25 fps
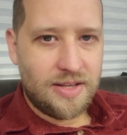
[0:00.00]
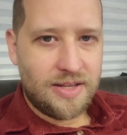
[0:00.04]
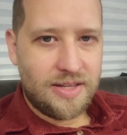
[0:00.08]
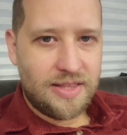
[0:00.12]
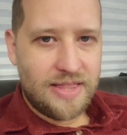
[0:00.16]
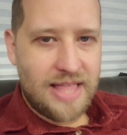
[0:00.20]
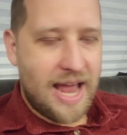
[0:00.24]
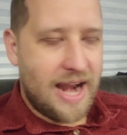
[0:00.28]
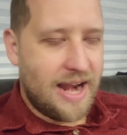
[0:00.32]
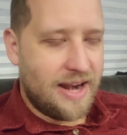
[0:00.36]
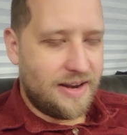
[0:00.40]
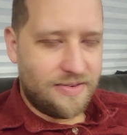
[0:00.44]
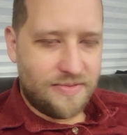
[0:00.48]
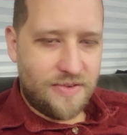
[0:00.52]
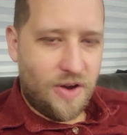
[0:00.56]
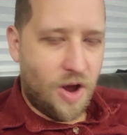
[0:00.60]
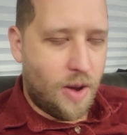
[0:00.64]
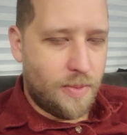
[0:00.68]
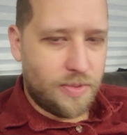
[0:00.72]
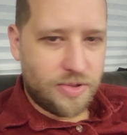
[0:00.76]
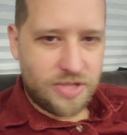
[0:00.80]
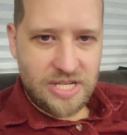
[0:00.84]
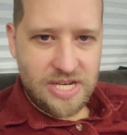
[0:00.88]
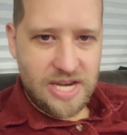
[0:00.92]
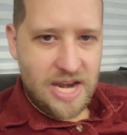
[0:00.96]
That
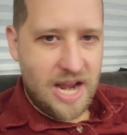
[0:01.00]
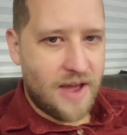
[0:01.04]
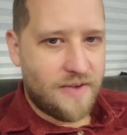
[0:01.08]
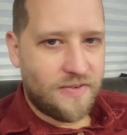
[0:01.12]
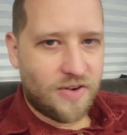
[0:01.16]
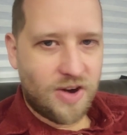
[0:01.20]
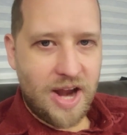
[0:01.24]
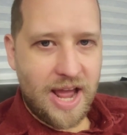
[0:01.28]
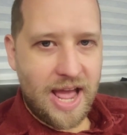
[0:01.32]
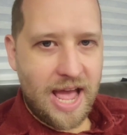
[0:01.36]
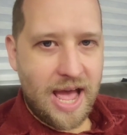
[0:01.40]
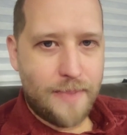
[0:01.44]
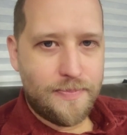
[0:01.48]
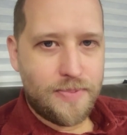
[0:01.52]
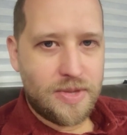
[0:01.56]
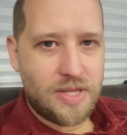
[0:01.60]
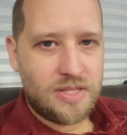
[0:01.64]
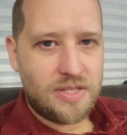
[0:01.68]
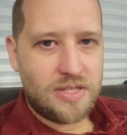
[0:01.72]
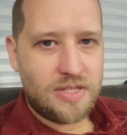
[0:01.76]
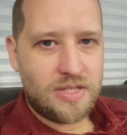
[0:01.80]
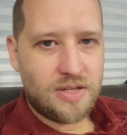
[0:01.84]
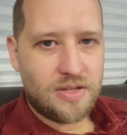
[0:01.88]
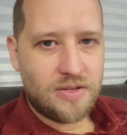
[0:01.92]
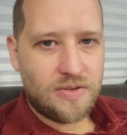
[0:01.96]
almost never
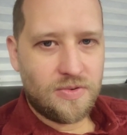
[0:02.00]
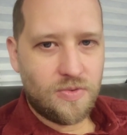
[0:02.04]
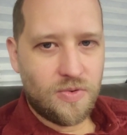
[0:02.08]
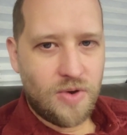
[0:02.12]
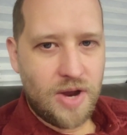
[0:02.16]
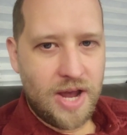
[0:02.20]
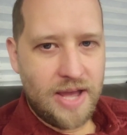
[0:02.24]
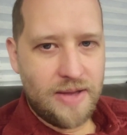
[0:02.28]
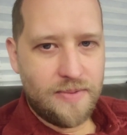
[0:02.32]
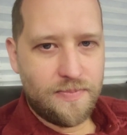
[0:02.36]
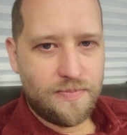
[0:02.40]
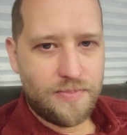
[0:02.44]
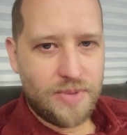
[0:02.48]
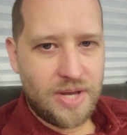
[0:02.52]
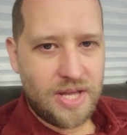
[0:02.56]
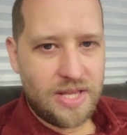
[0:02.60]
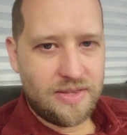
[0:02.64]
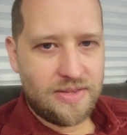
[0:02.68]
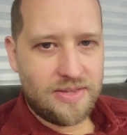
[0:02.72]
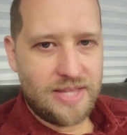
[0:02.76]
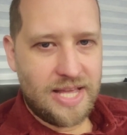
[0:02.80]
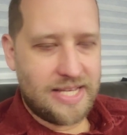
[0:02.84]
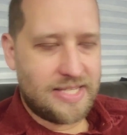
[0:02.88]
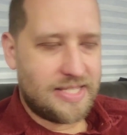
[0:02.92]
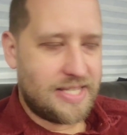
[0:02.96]
happens, right?
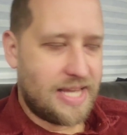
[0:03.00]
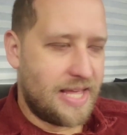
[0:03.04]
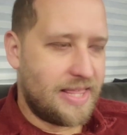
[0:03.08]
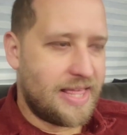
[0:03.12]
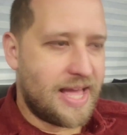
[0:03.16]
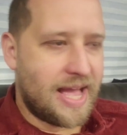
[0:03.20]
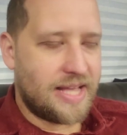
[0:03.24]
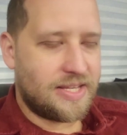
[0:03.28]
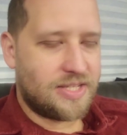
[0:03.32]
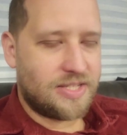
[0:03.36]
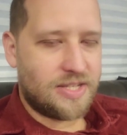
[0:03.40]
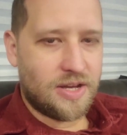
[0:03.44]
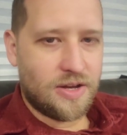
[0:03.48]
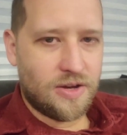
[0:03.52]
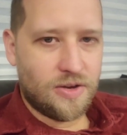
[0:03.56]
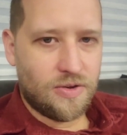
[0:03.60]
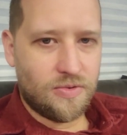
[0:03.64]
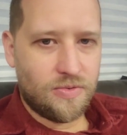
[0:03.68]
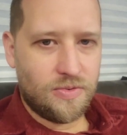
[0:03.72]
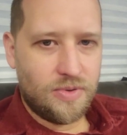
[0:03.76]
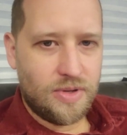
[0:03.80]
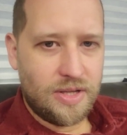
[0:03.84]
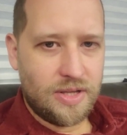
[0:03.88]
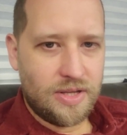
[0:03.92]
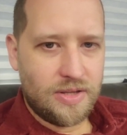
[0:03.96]
But they say that.
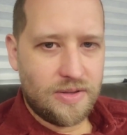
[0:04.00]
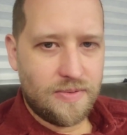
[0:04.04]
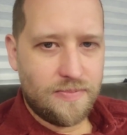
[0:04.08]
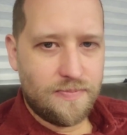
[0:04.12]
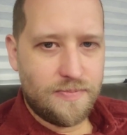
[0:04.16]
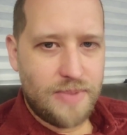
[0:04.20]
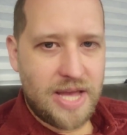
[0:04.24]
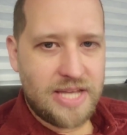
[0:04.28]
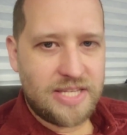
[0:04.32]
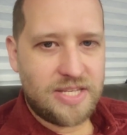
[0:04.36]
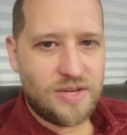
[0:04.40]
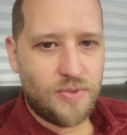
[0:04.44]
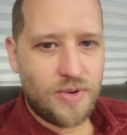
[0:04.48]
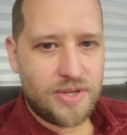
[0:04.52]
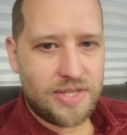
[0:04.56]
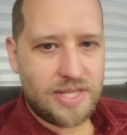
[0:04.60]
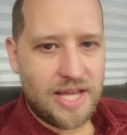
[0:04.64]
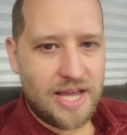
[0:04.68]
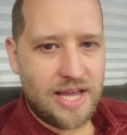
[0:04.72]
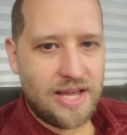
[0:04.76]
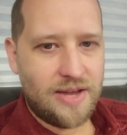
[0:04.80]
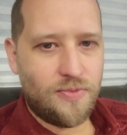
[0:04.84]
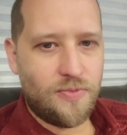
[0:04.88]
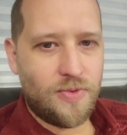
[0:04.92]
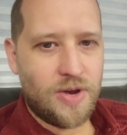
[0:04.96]
So
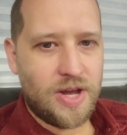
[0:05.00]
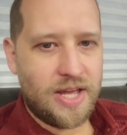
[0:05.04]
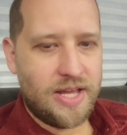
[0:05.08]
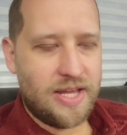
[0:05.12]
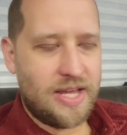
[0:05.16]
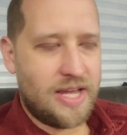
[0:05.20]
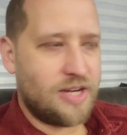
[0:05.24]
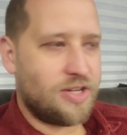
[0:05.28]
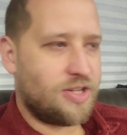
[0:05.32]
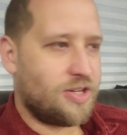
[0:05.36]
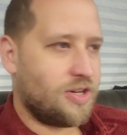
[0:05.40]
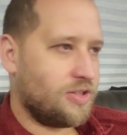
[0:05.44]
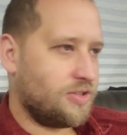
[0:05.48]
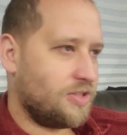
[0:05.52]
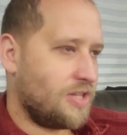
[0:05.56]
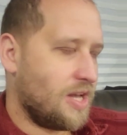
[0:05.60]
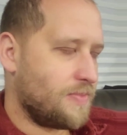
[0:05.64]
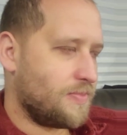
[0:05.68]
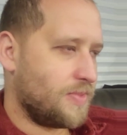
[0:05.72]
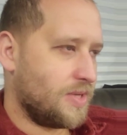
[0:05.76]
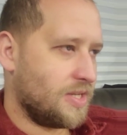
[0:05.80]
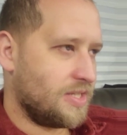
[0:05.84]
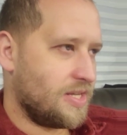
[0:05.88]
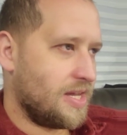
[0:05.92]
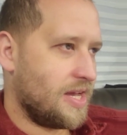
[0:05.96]
basically what insurance
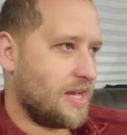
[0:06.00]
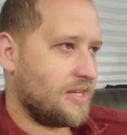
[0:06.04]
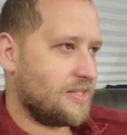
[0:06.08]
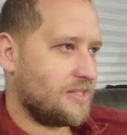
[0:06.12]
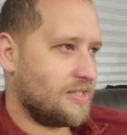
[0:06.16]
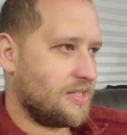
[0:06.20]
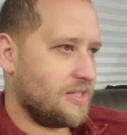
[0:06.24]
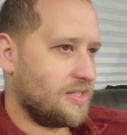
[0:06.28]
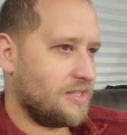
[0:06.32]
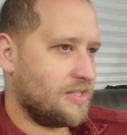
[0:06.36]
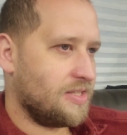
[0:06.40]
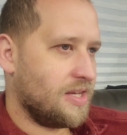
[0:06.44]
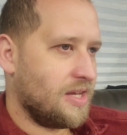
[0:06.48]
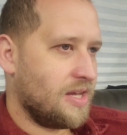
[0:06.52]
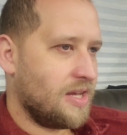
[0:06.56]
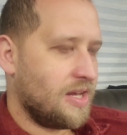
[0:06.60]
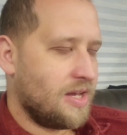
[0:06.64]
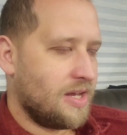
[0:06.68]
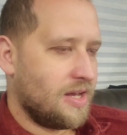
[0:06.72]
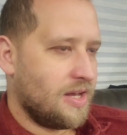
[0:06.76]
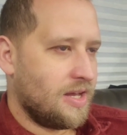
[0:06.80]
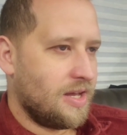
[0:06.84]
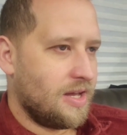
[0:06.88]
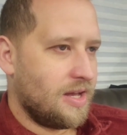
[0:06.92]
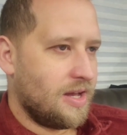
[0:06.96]
companies does is,
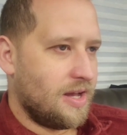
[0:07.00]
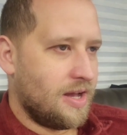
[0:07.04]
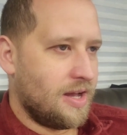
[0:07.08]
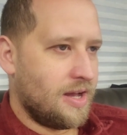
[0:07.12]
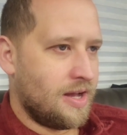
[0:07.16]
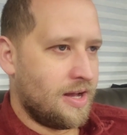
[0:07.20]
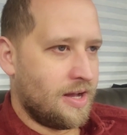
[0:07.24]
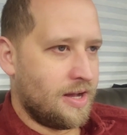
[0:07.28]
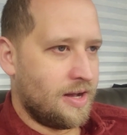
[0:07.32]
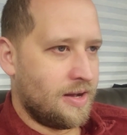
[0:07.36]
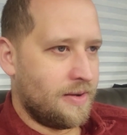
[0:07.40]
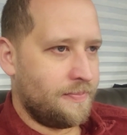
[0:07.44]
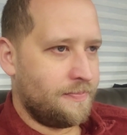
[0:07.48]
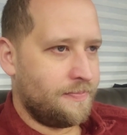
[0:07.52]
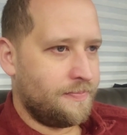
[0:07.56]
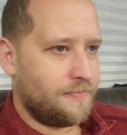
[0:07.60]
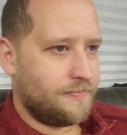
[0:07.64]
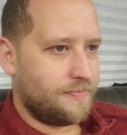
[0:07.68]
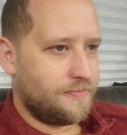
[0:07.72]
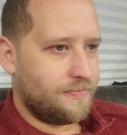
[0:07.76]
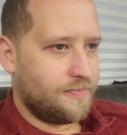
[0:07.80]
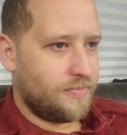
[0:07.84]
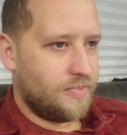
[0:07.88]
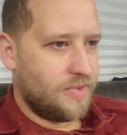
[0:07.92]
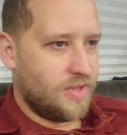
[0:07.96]

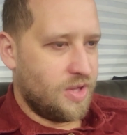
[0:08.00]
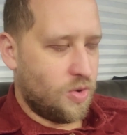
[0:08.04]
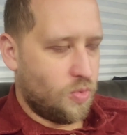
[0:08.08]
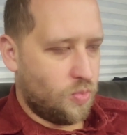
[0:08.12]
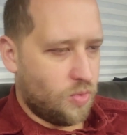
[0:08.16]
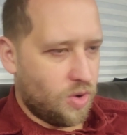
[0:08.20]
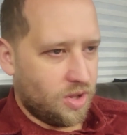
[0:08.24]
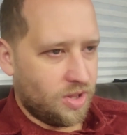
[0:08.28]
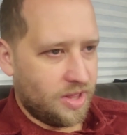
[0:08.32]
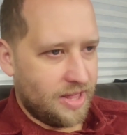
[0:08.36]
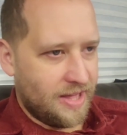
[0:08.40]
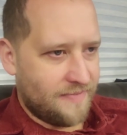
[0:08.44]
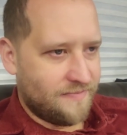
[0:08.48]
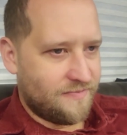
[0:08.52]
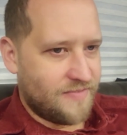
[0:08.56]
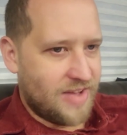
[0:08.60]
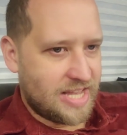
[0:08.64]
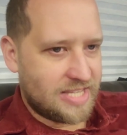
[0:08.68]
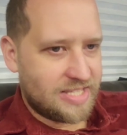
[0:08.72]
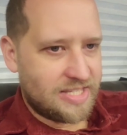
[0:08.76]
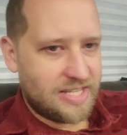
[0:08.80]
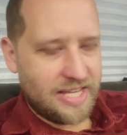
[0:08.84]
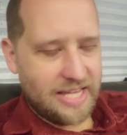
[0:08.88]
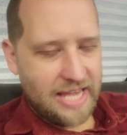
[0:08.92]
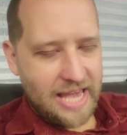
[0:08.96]
you know, we'll
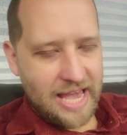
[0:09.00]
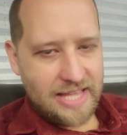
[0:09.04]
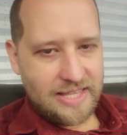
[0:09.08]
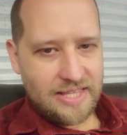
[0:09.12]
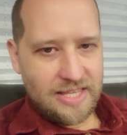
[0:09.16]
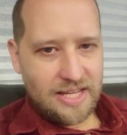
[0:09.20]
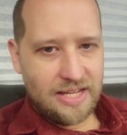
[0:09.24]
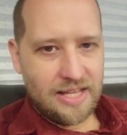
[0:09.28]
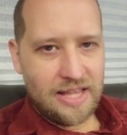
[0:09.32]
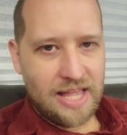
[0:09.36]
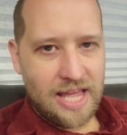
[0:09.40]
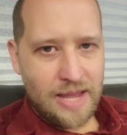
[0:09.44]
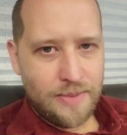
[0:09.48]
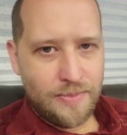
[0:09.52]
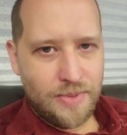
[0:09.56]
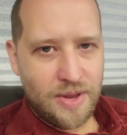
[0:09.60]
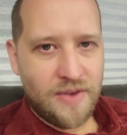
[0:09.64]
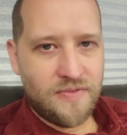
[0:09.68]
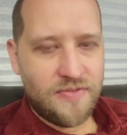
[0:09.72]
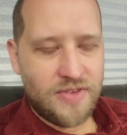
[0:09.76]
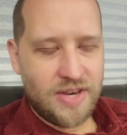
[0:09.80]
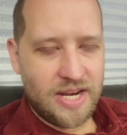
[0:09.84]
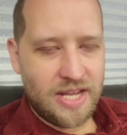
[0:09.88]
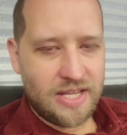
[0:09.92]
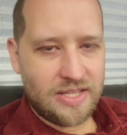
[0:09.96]
investigate the claim, and
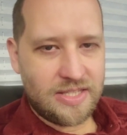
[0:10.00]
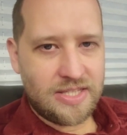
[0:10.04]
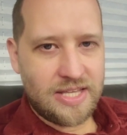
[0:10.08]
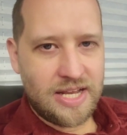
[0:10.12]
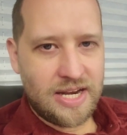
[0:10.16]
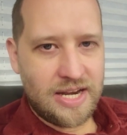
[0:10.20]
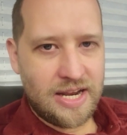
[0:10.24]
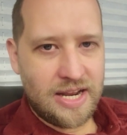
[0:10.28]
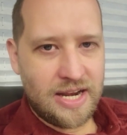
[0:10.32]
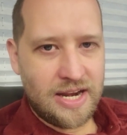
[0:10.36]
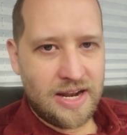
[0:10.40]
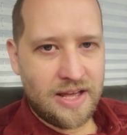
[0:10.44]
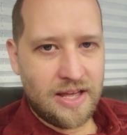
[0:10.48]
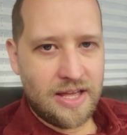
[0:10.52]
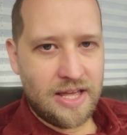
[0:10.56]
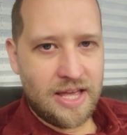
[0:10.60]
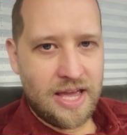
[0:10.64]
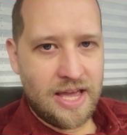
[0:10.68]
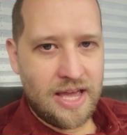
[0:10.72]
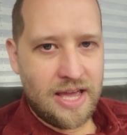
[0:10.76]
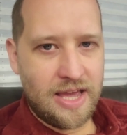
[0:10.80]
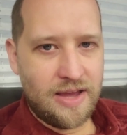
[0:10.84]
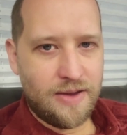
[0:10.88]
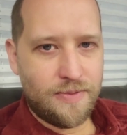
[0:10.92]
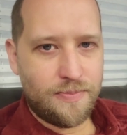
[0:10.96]
if you didn't send in
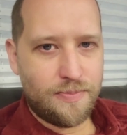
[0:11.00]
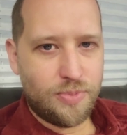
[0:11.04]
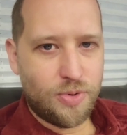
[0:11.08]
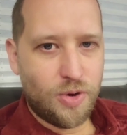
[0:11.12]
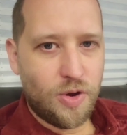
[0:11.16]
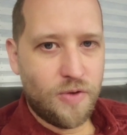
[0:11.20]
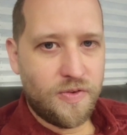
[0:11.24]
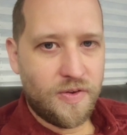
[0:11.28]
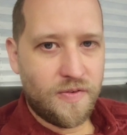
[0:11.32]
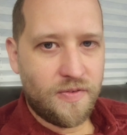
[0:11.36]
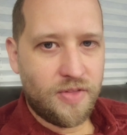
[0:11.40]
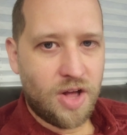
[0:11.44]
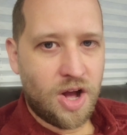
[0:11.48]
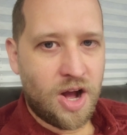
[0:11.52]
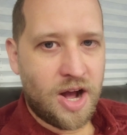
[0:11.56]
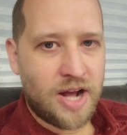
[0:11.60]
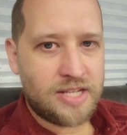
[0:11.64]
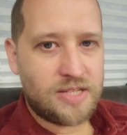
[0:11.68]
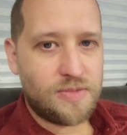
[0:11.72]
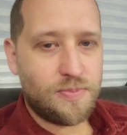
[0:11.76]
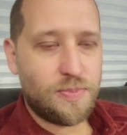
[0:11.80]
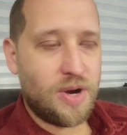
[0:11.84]
a proof of loss.